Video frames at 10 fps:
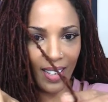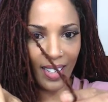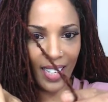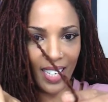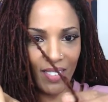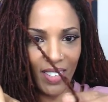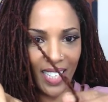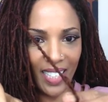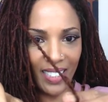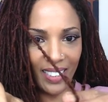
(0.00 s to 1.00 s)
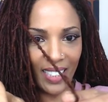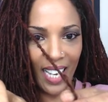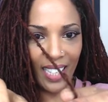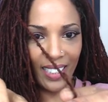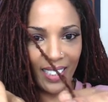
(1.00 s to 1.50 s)
Can't even get
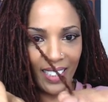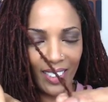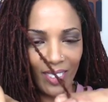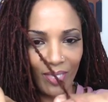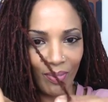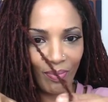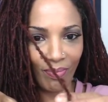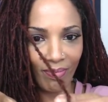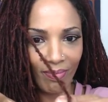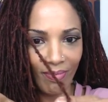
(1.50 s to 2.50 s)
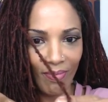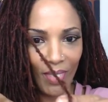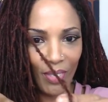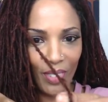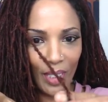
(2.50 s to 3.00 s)
inside of there
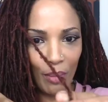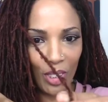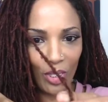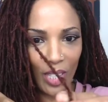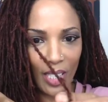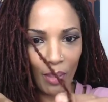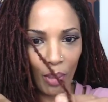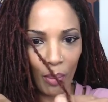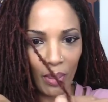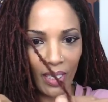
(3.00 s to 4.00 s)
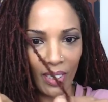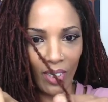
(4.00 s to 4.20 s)
for demonstration purposes.